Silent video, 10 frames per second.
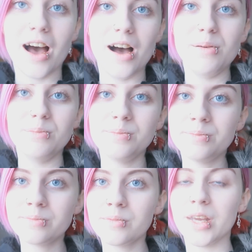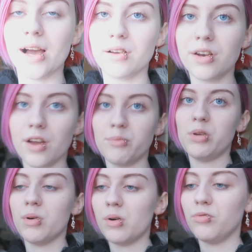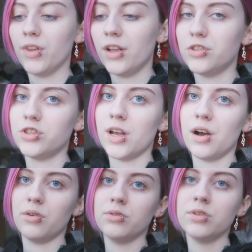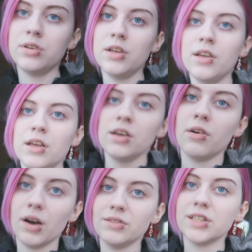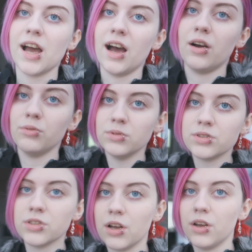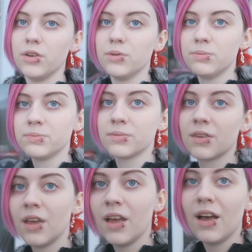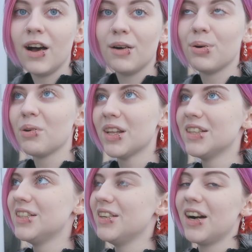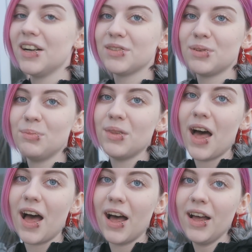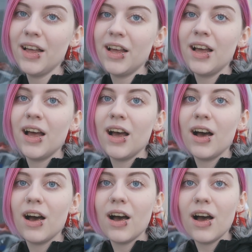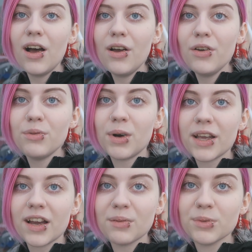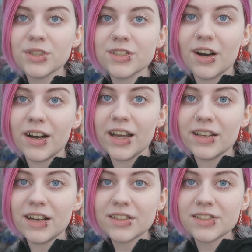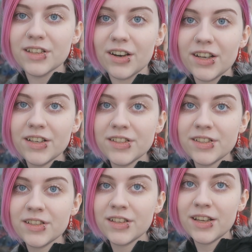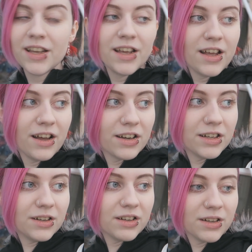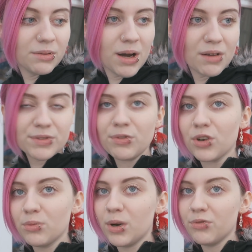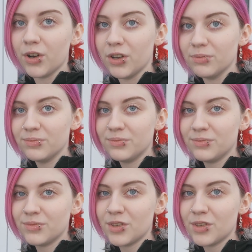But yeah, I'm going to go meet my mum for lunch now. Around town. So I'll probably see you guys when I'm there. Oh, my camera's dying. That's nice. I might have to vlog on my phone.